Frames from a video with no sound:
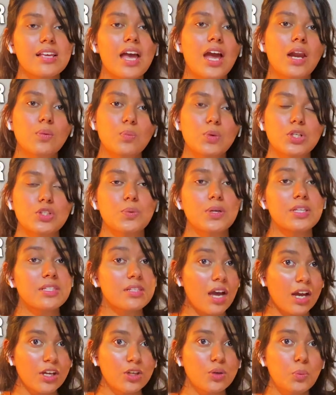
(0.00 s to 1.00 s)
and which ones
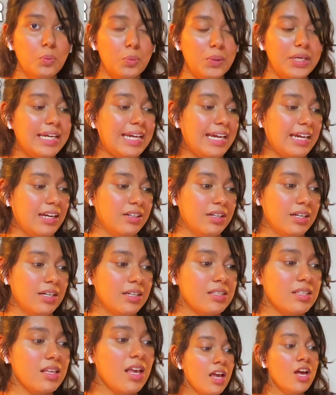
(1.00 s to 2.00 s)
are your weak
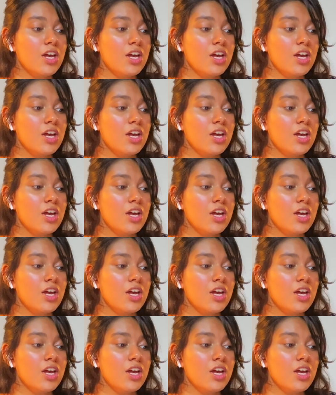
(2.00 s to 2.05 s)
areas.